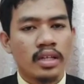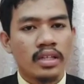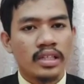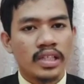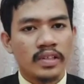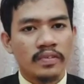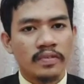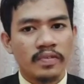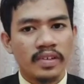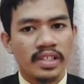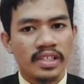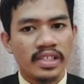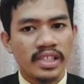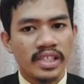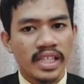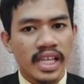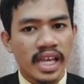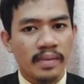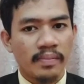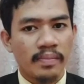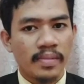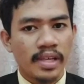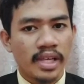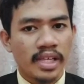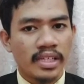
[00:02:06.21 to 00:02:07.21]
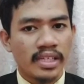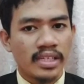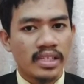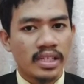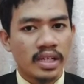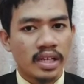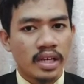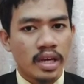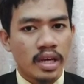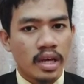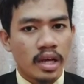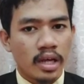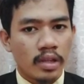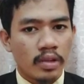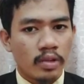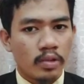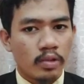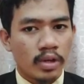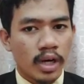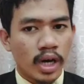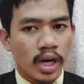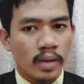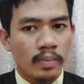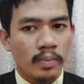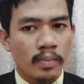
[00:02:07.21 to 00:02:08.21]
The first step is
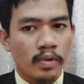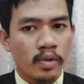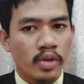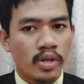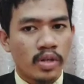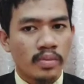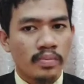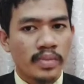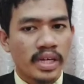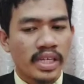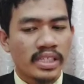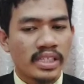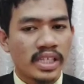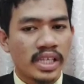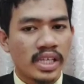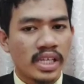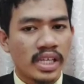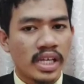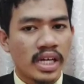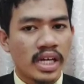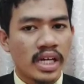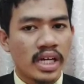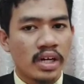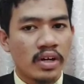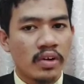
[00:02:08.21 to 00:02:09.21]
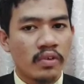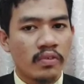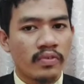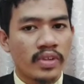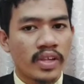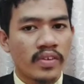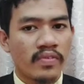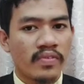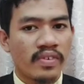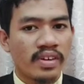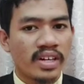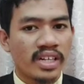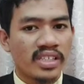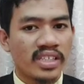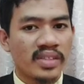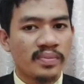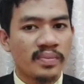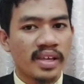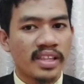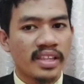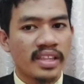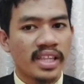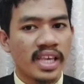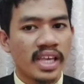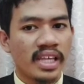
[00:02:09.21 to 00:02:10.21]
to haploid mycelia of different
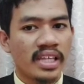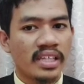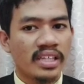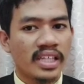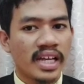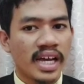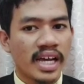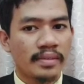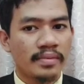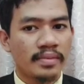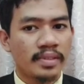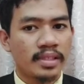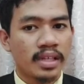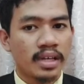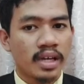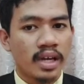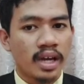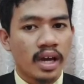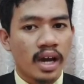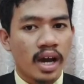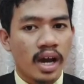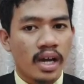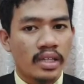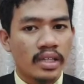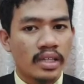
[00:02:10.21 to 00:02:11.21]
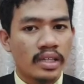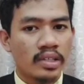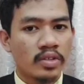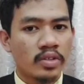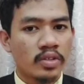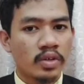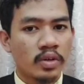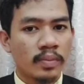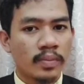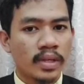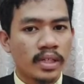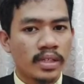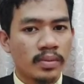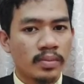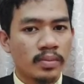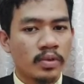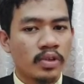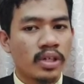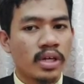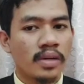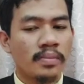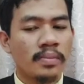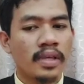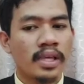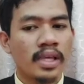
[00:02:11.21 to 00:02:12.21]
mating types undergo
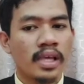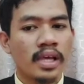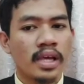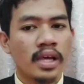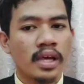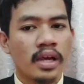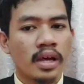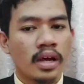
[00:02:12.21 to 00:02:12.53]
plasmogamy.